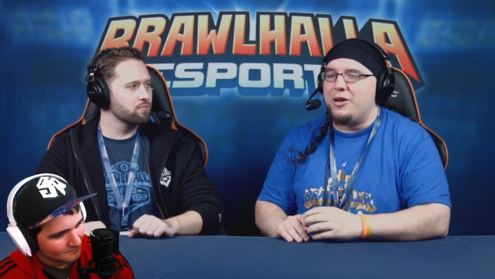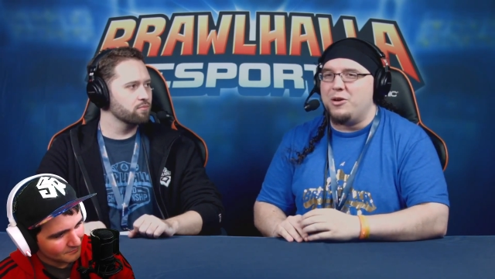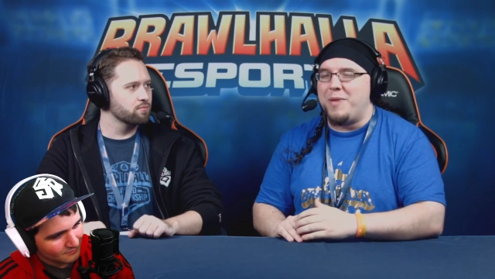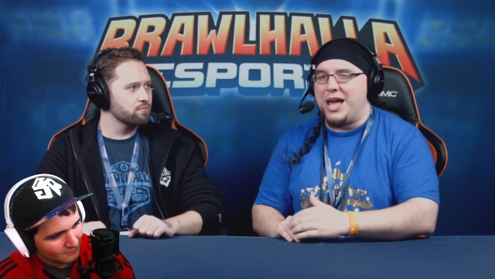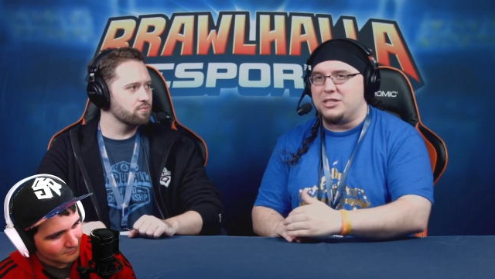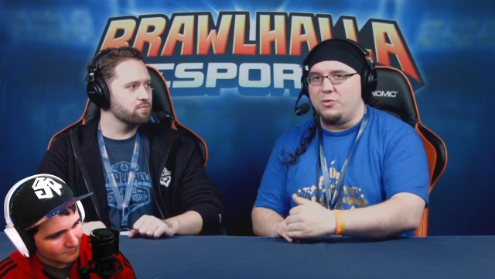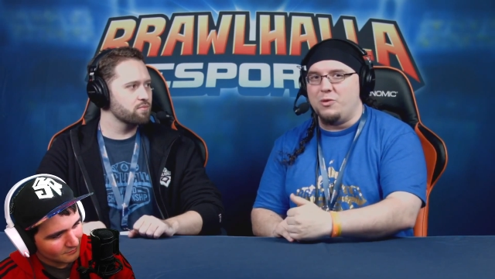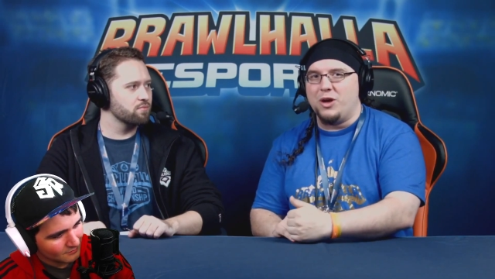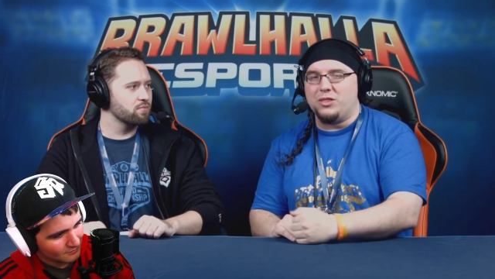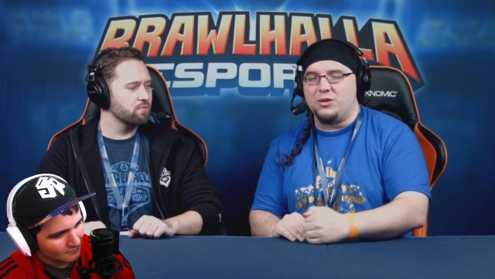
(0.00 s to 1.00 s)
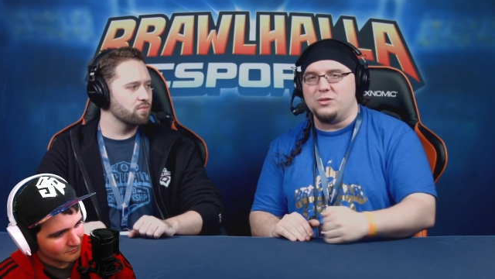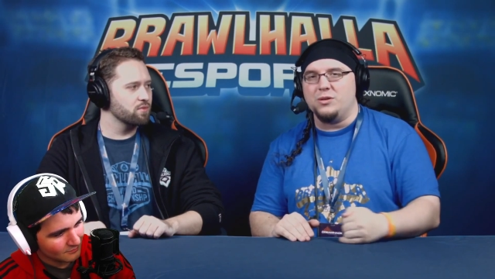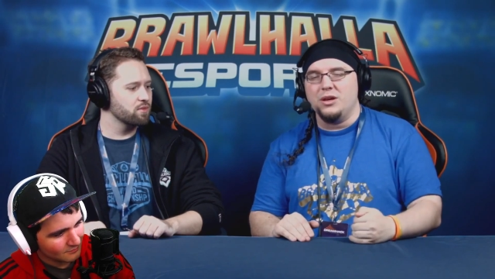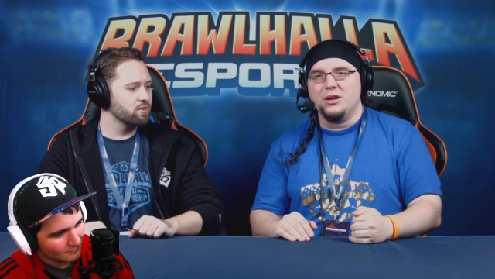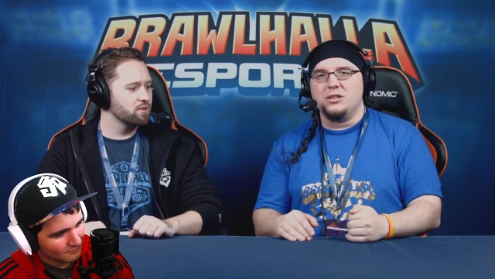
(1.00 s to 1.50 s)
Speaker 1: to imagine we went
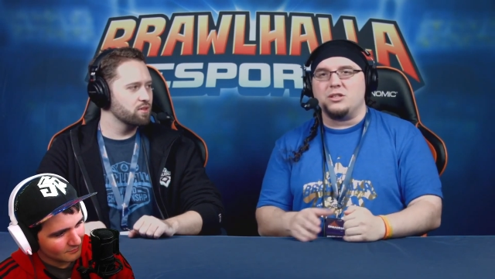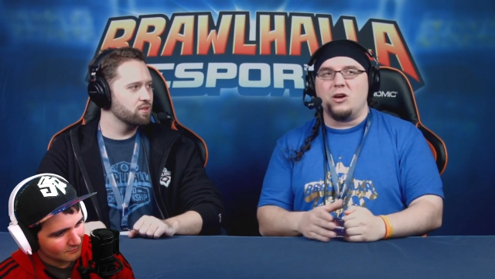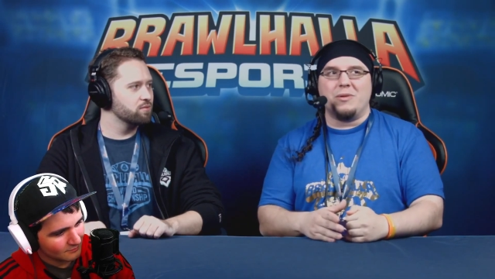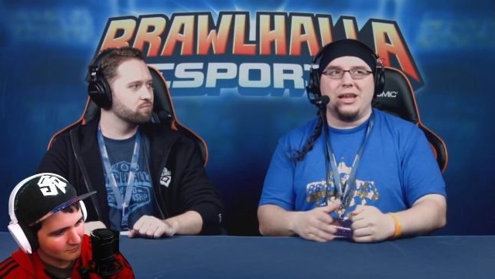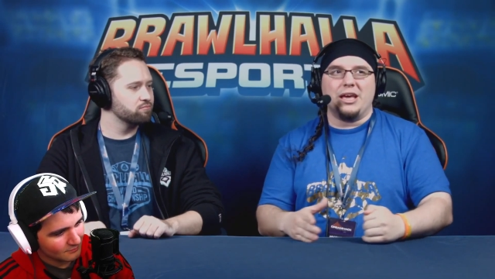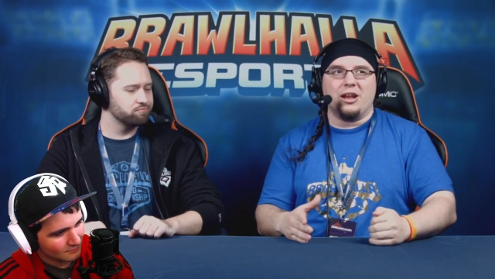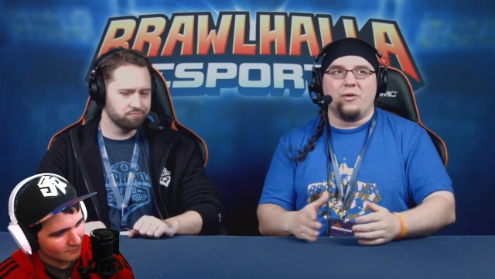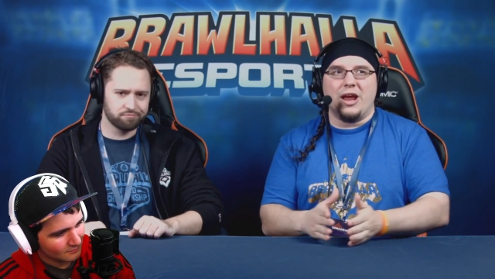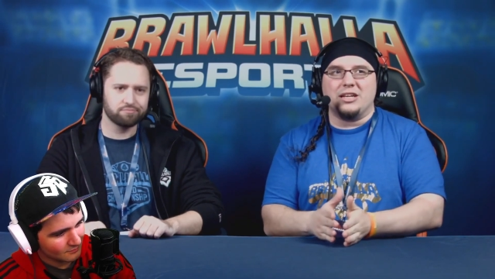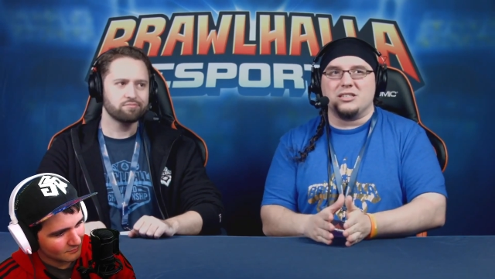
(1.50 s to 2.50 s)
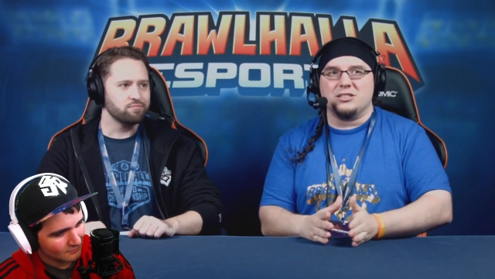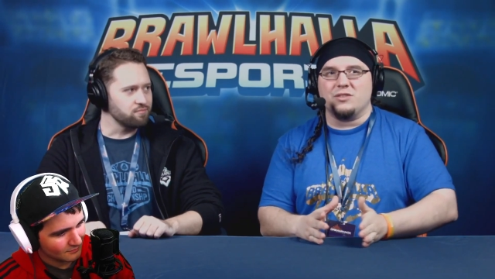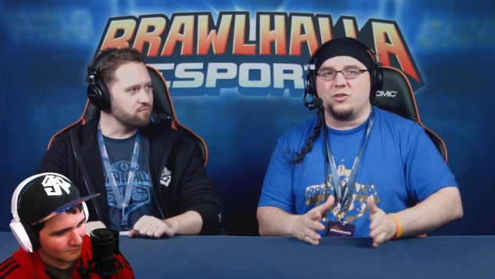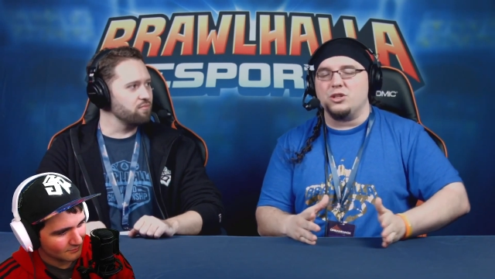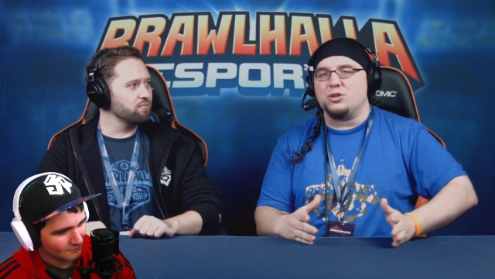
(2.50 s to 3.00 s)
through so many iterations
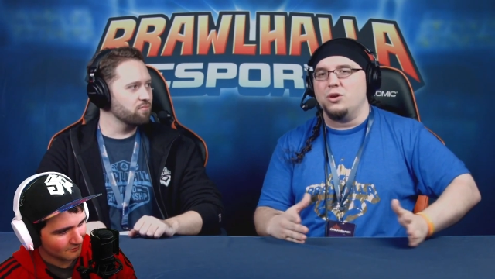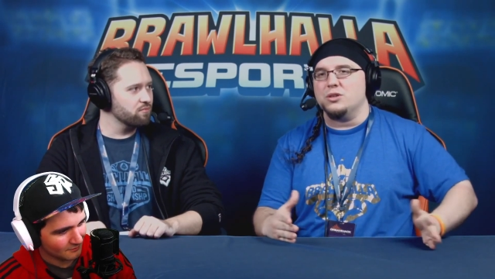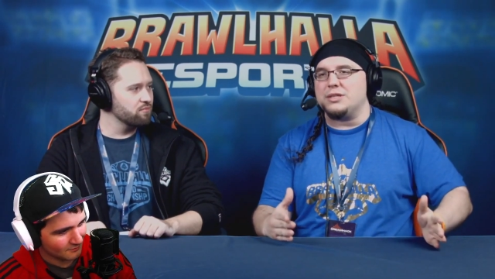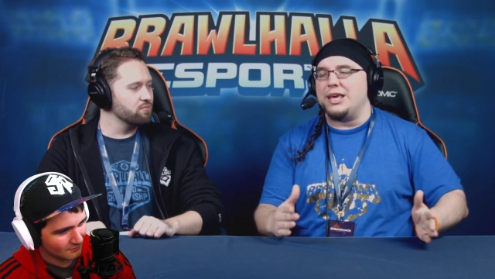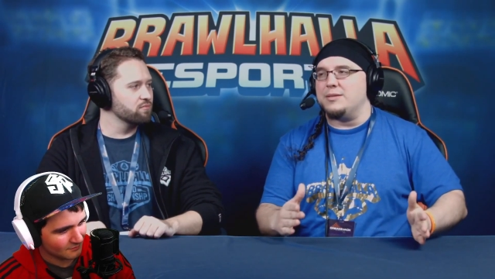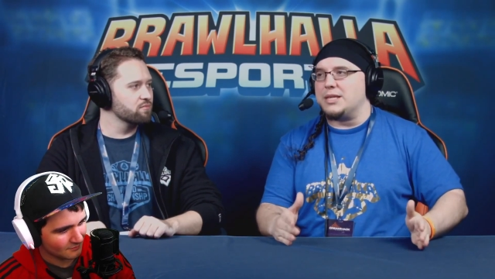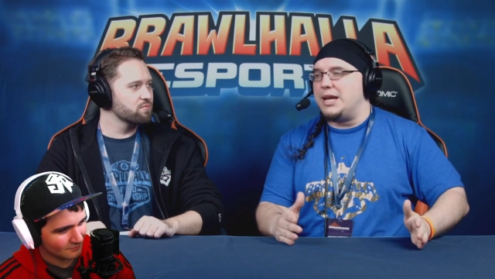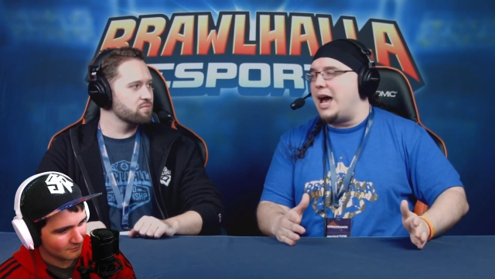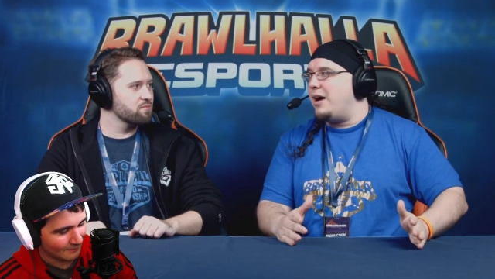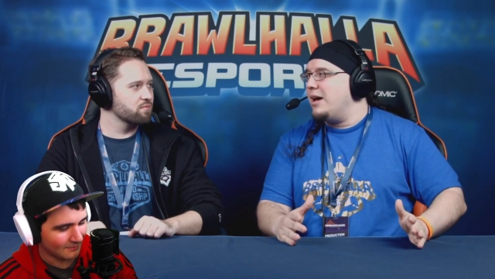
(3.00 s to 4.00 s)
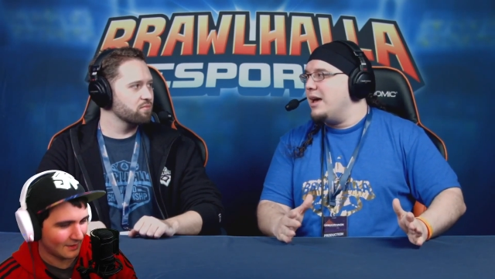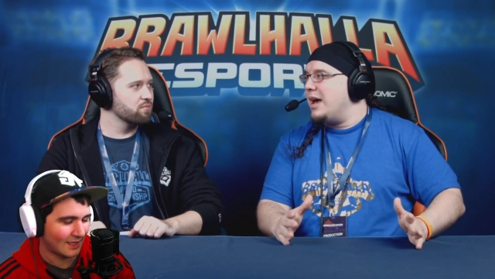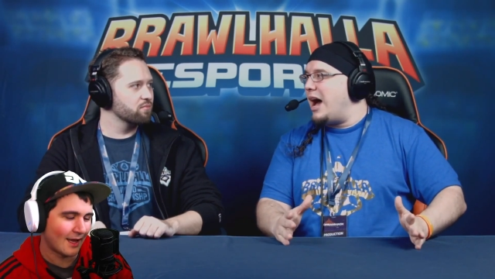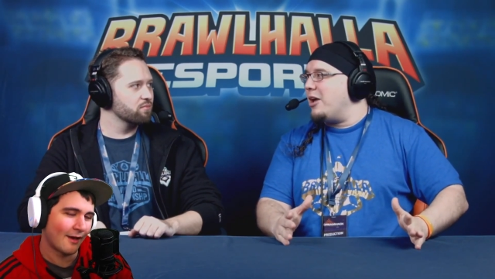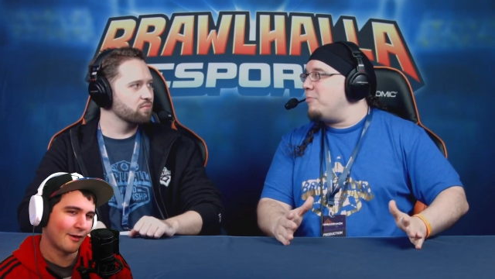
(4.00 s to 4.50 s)
of control schemes and how. I'm,
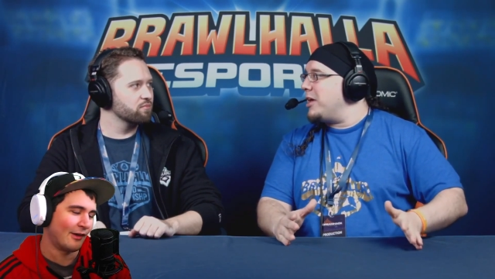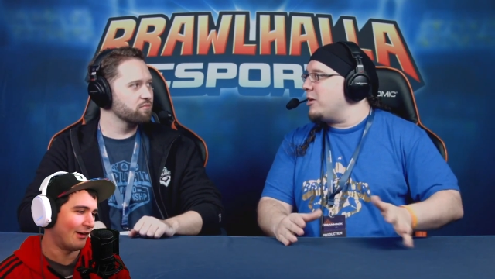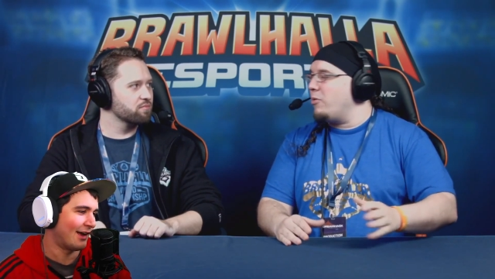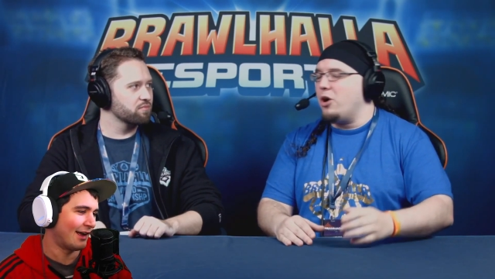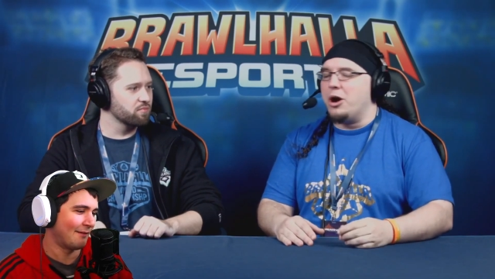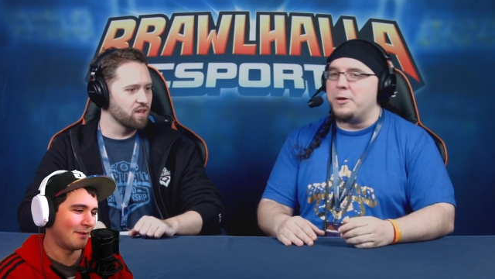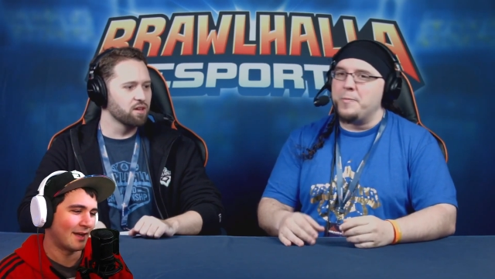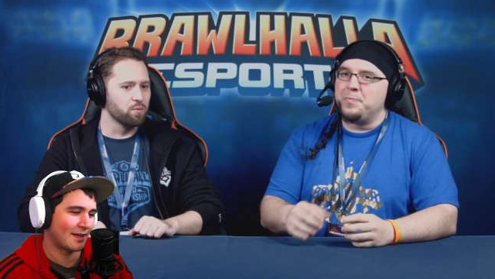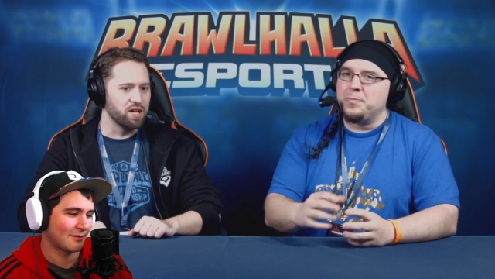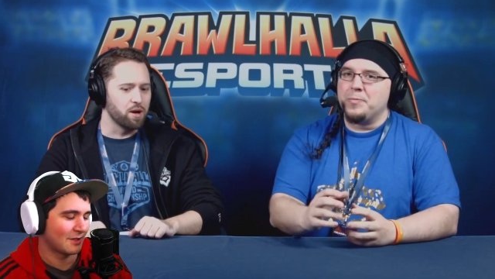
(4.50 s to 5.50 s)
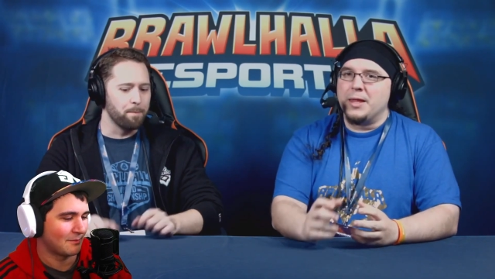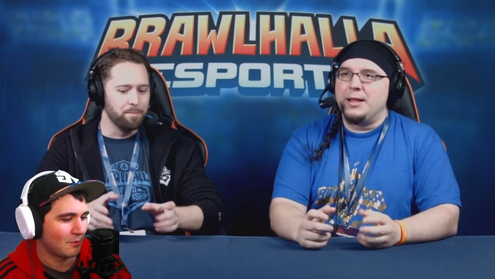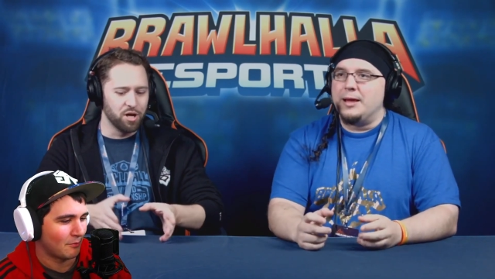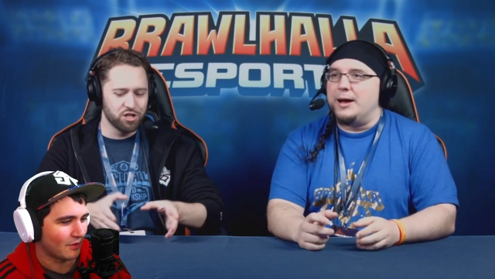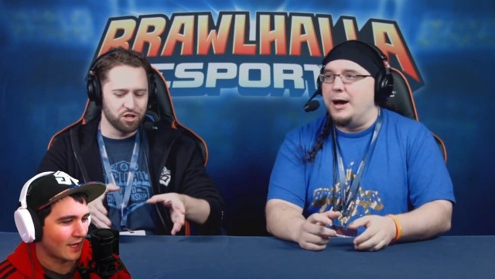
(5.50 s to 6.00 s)
uh, I don't know. I'm not really
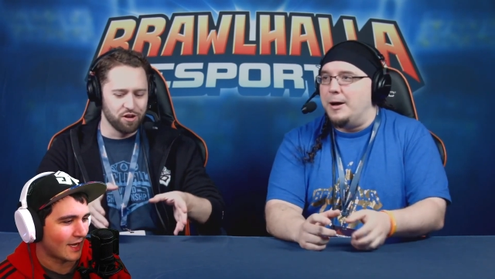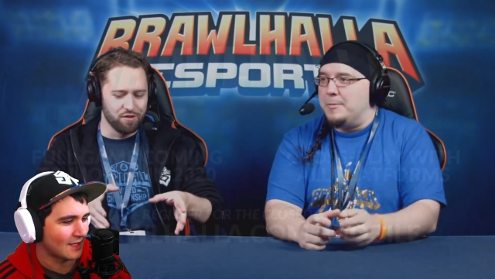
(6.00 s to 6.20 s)
mobile guy, um,